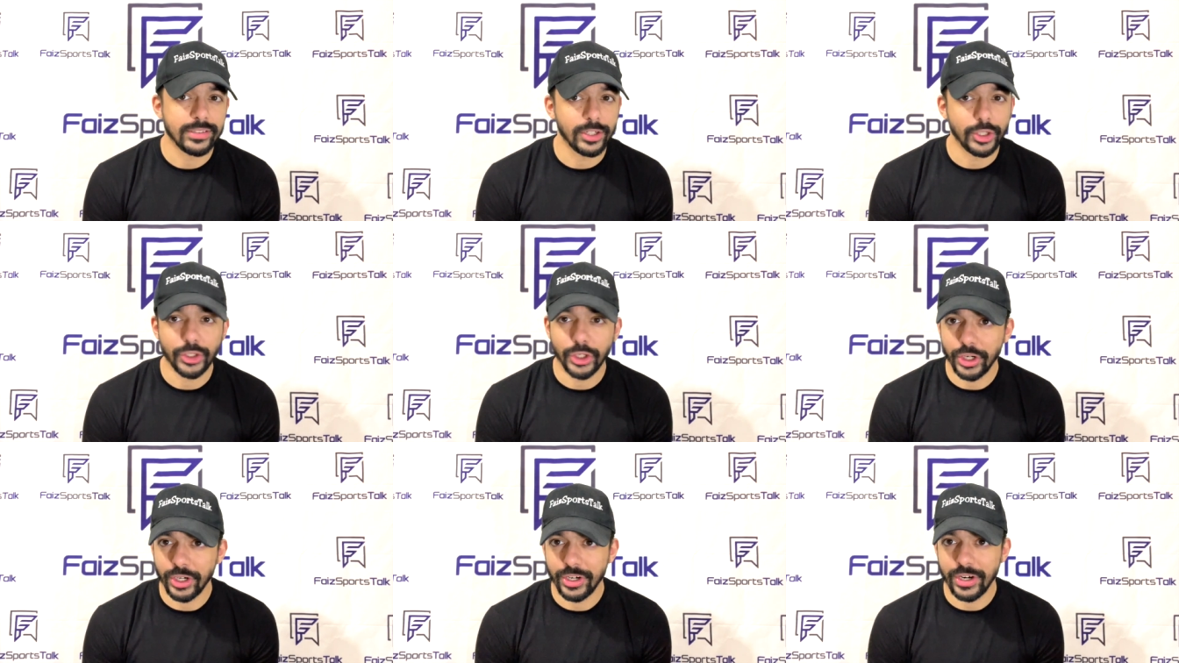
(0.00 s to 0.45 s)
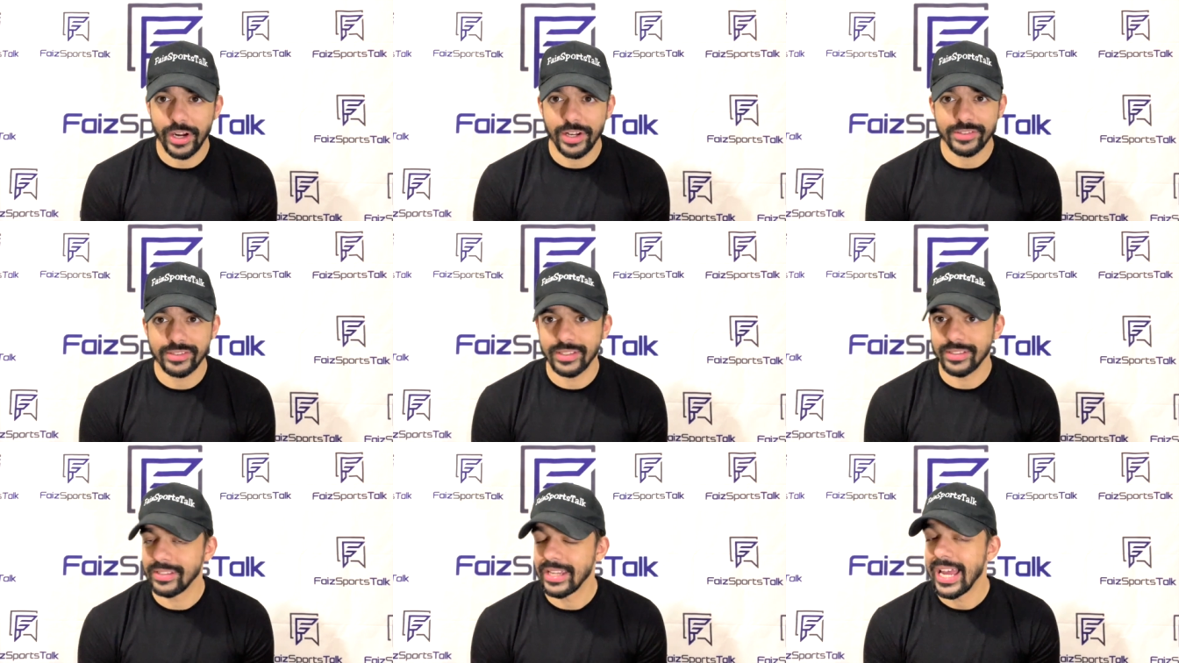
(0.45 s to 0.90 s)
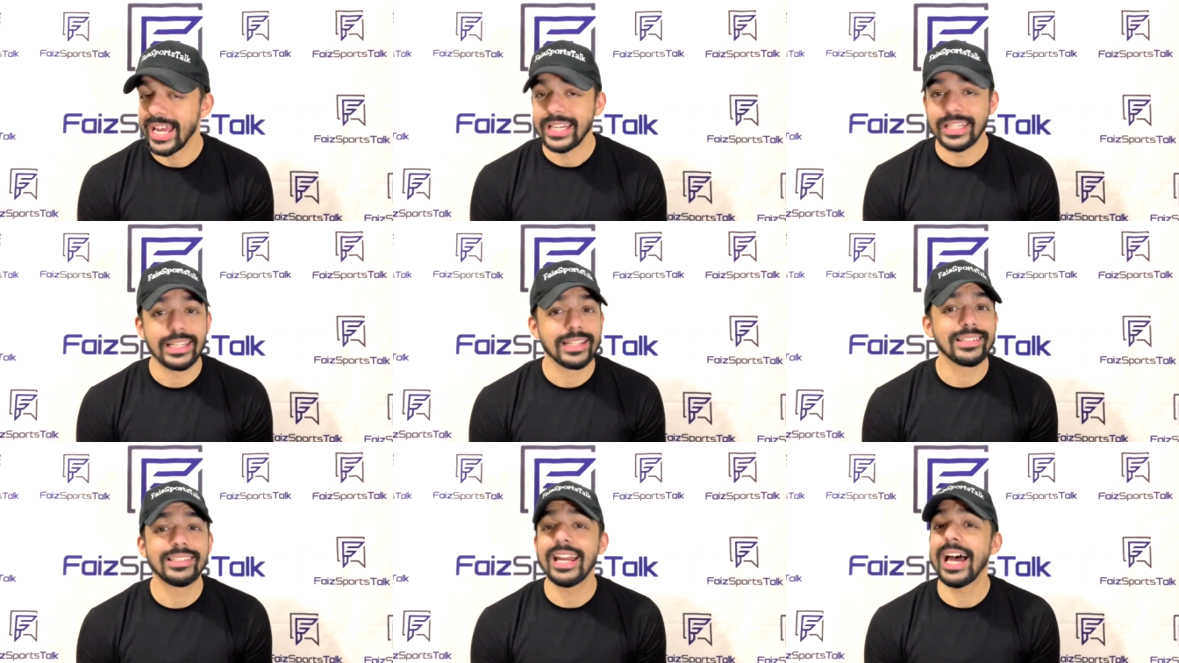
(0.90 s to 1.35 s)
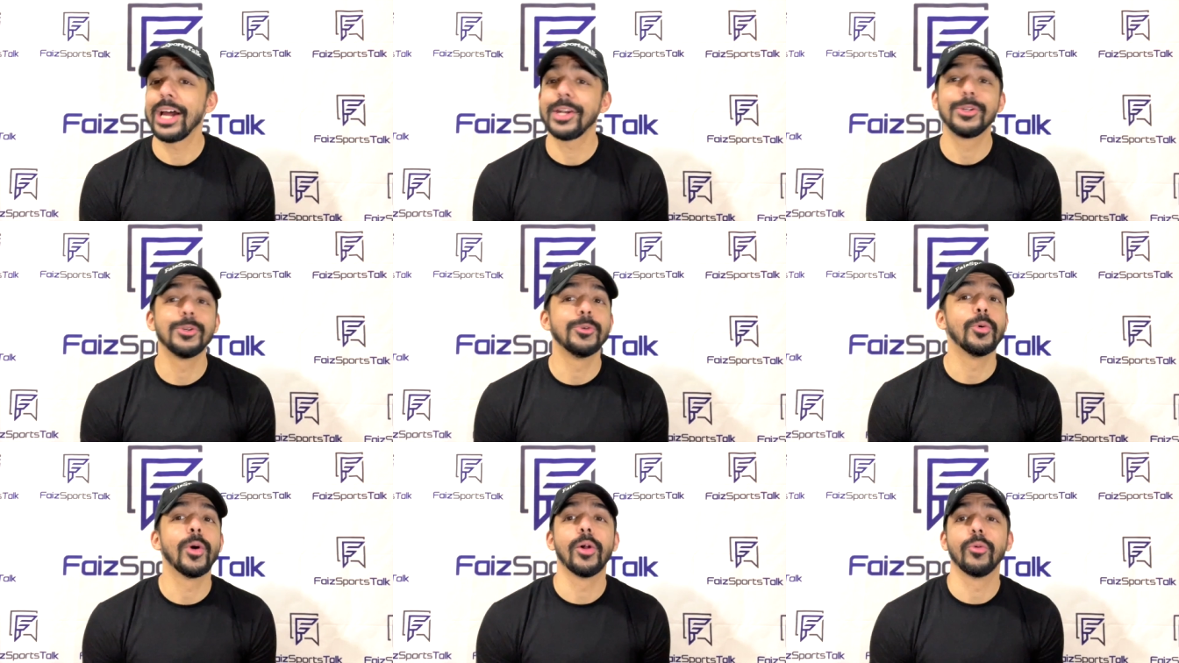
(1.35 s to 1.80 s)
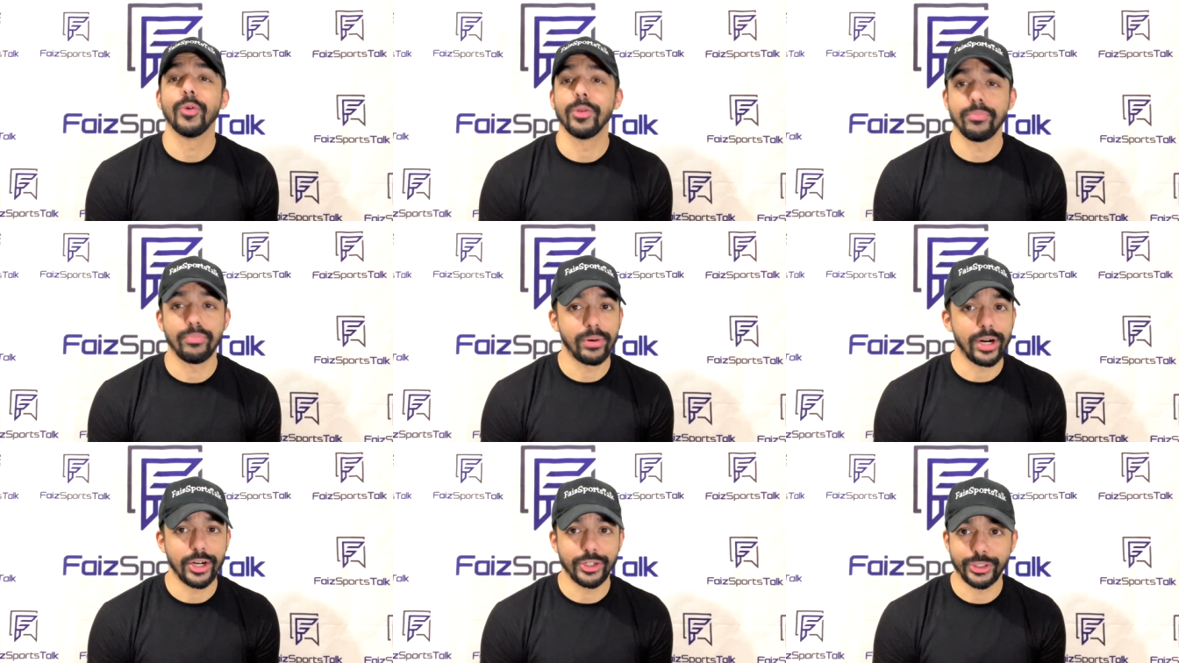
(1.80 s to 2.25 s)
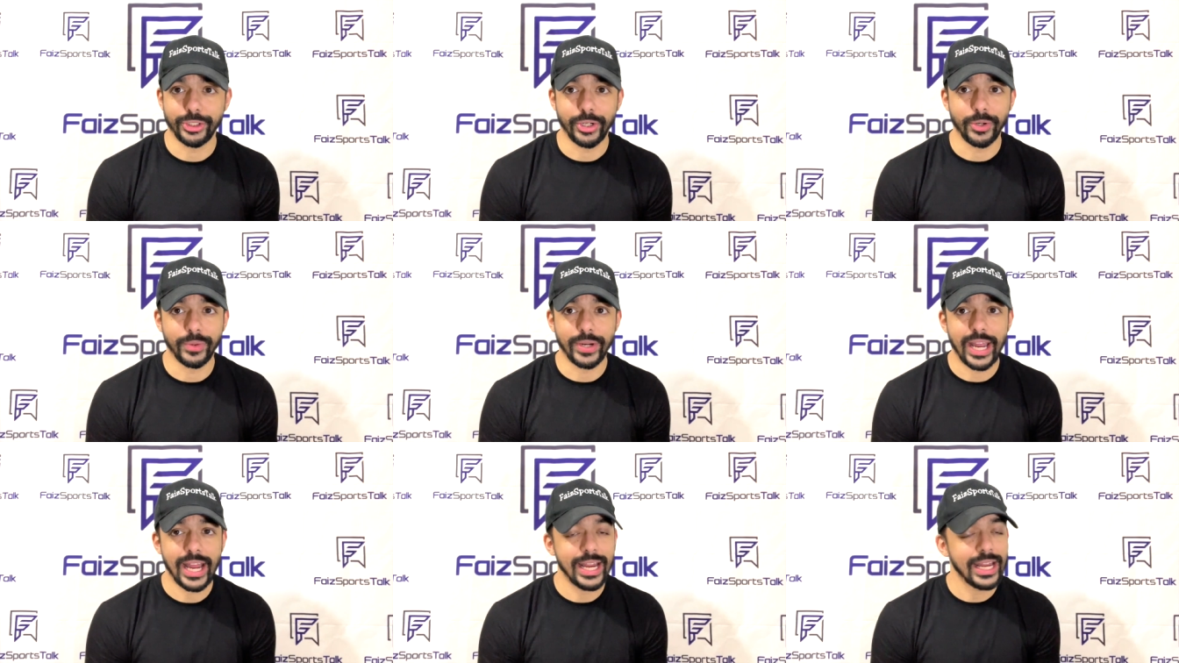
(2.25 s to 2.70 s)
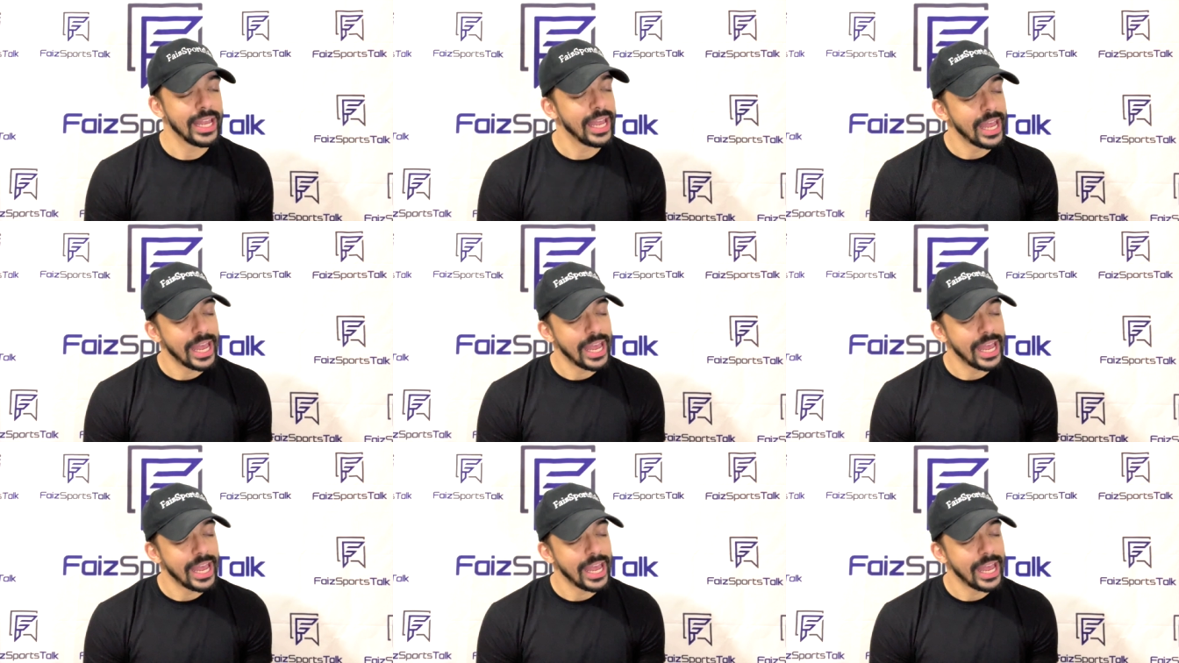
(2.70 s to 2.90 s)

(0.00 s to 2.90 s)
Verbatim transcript: and Kirk Cousins does not do well with pressure, okay?